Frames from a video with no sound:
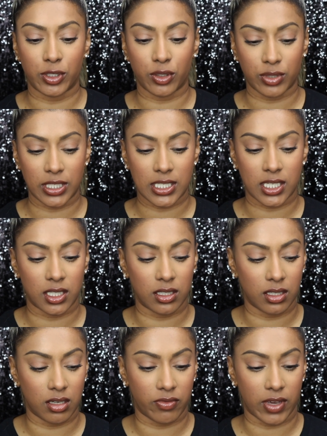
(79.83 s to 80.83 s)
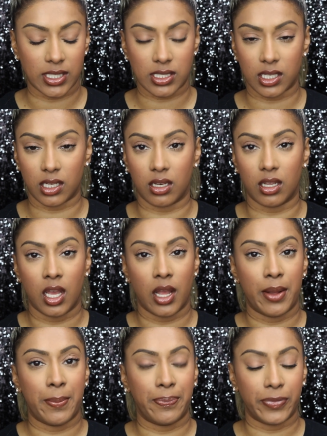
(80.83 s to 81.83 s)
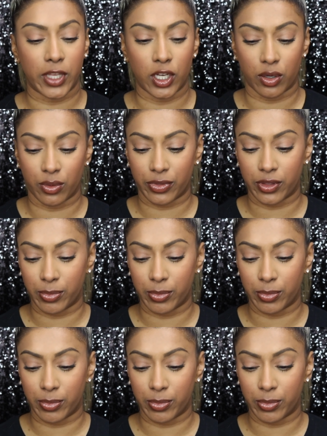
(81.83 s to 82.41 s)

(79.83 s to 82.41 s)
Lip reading: You don't need to invest in, you know,